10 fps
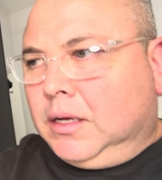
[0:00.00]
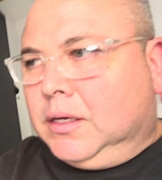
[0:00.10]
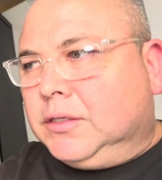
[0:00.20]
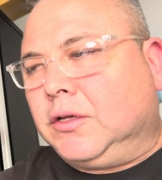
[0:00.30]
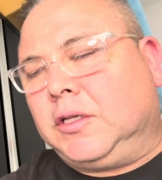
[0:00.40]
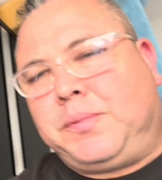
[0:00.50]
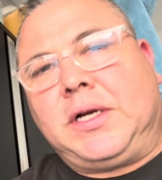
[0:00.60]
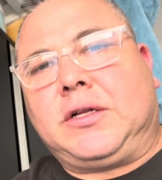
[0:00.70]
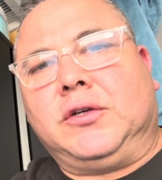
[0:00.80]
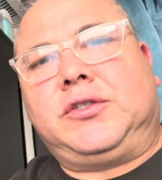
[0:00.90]
So that's pretty
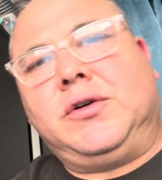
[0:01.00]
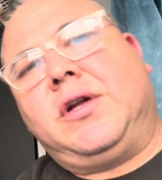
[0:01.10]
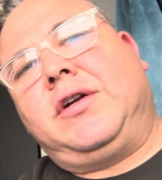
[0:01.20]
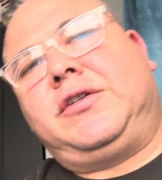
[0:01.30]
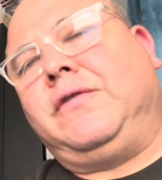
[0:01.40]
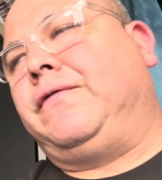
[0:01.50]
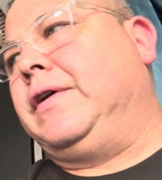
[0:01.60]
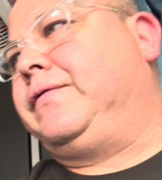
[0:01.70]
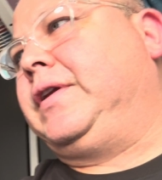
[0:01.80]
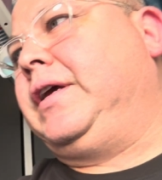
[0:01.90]
close, 200,
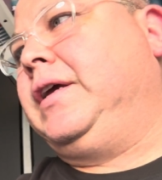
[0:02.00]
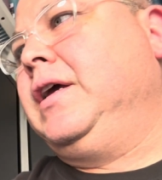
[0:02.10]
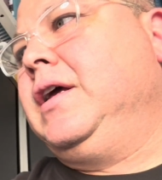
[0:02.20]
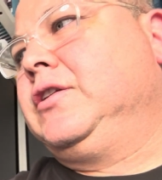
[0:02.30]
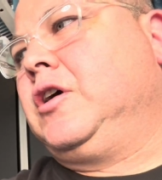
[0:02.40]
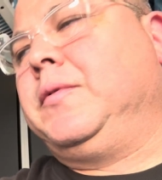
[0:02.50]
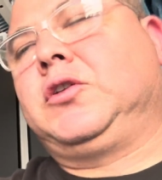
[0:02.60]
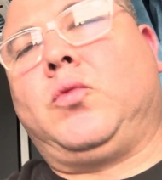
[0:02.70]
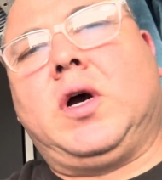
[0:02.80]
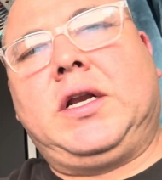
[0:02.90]
250. It's almost
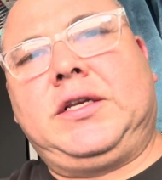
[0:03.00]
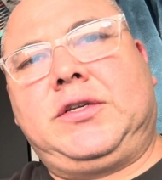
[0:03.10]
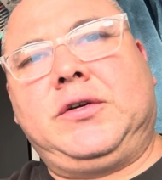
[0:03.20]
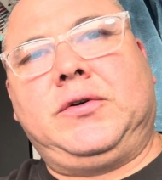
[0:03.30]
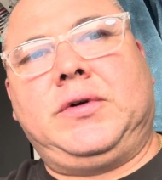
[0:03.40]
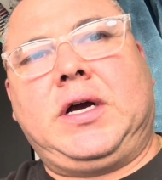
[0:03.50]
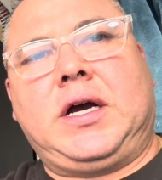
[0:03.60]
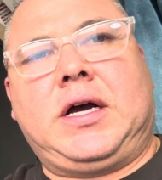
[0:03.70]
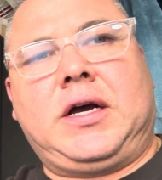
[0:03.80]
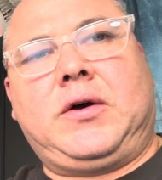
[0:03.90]
1
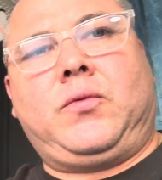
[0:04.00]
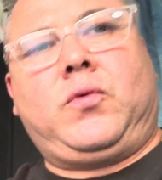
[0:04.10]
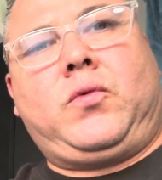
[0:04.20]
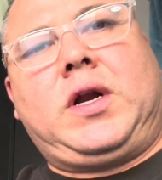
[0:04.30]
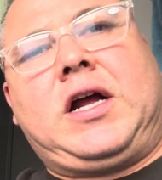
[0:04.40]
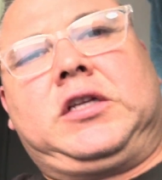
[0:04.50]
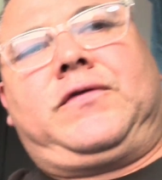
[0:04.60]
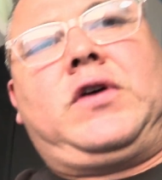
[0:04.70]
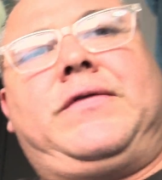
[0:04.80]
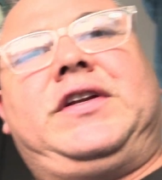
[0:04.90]
ounce
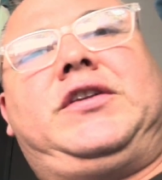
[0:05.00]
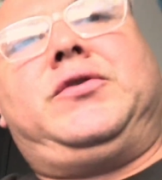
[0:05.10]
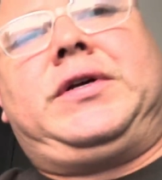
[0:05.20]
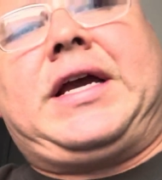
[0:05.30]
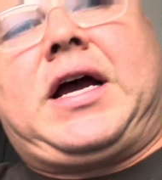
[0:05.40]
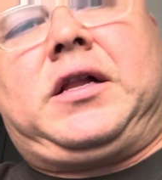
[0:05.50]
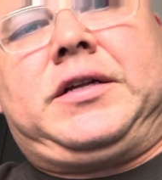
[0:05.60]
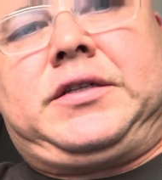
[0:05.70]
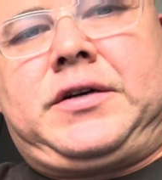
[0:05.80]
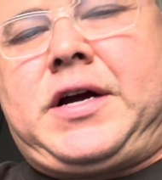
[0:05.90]
for every 2
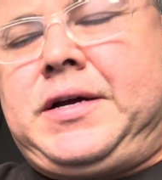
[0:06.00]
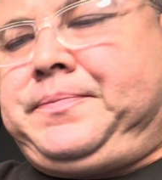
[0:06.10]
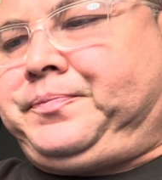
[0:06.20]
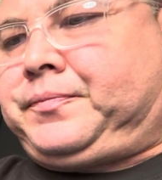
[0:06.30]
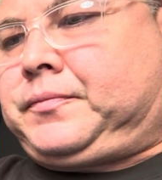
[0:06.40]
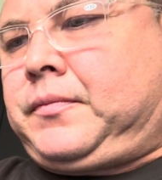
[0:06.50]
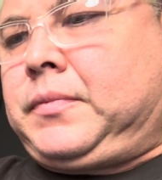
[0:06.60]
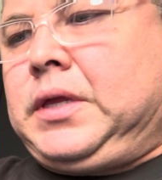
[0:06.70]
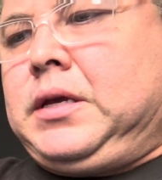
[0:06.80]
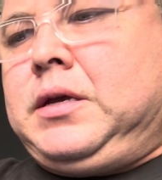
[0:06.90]
gallons, all right?
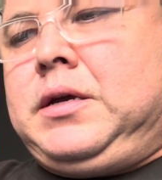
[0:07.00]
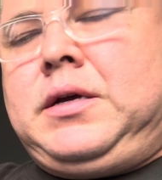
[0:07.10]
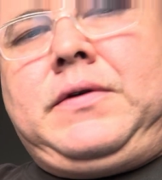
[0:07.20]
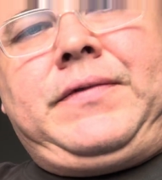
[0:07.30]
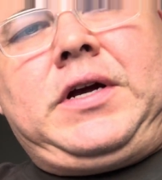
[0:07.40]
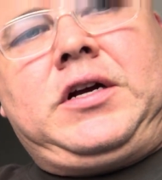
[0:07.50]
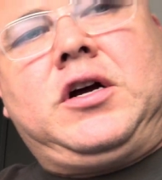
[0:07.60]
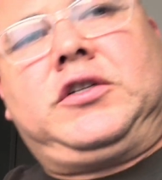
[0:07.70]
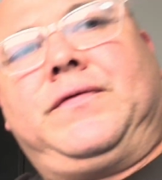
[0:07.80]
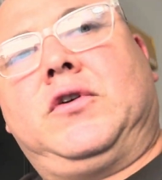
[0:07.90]
Very
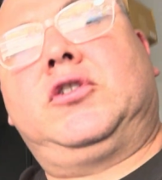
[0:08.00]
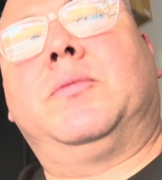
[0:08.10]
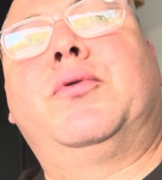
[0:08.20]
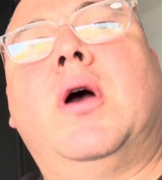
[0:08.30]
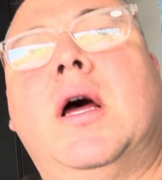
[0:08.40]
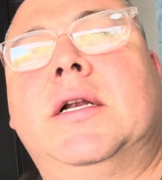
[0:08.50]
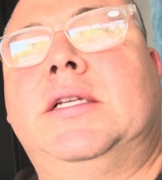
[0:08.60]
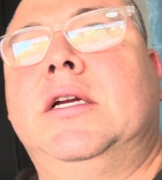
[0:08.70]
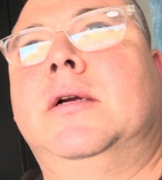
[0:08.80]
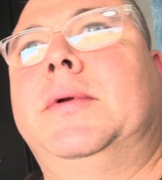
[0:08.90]
controversial product
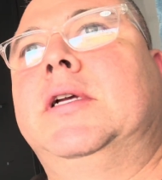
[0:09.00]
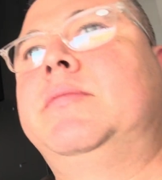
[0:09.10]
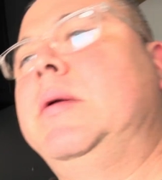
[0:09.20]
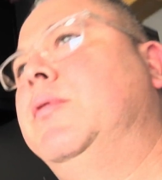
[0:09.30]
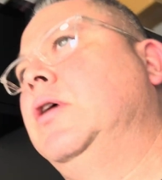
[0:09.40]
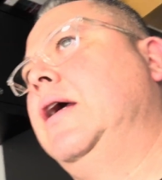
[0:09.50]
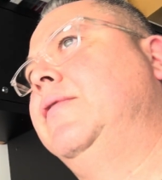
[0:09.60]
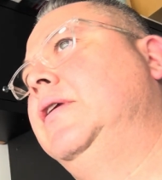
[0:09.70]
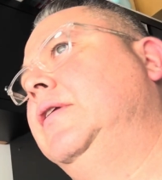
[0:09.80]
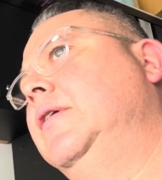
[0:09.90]
here because people are
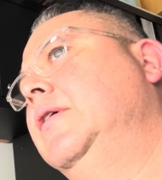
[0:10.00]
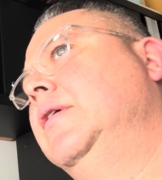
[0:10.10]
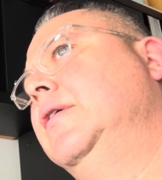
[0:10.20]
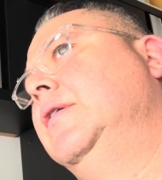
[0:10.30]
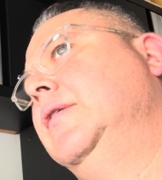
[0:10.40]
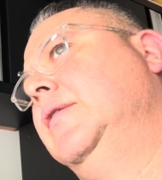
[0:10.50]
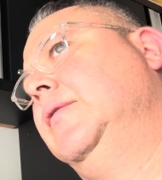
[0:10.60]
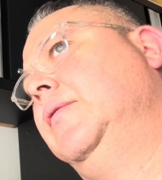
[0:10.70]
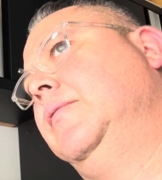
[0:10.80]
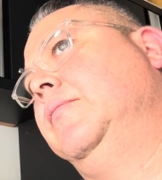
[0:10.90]
having
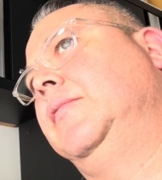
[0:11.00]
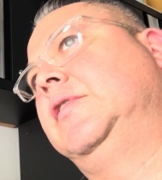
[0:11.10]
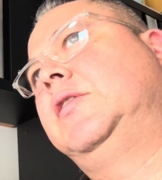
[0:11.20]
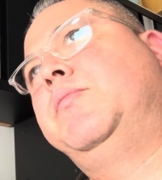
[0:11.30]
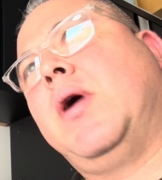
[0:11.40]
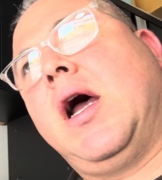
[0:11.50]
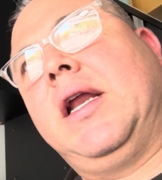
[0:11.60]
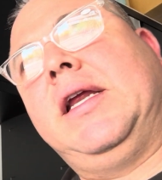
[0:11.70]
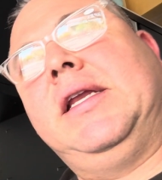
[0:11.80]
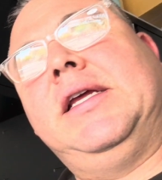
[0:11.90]

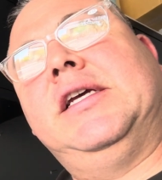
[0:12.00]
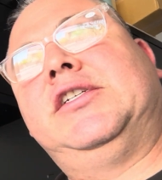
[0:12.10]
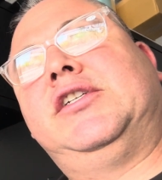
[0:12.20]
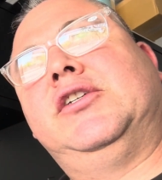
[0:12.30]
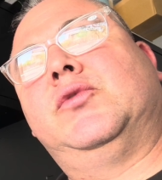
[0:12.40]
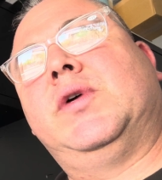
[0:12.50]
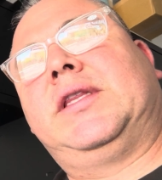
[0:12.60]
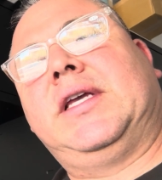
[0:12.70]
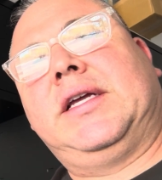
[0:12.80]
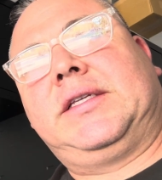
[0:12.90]
spotting issues
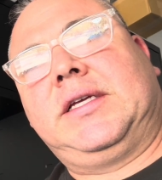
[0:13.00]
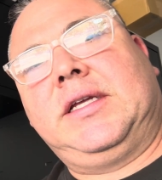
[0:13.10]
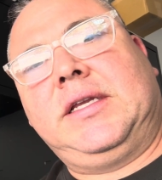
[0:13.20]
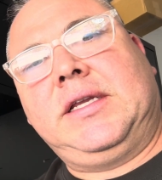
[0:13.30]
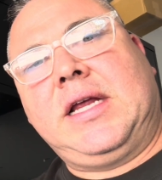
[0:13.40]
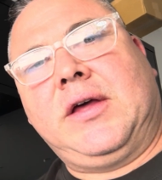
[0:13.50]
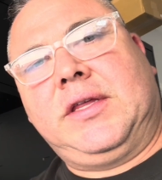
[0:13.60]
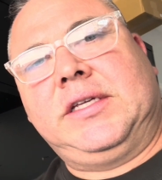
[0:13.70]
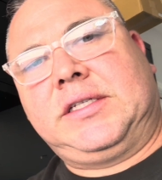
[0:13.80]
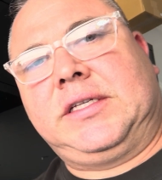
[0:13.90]
with it. Now
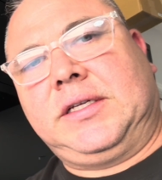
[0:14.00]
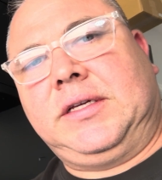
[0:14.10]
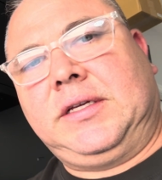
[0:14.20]
this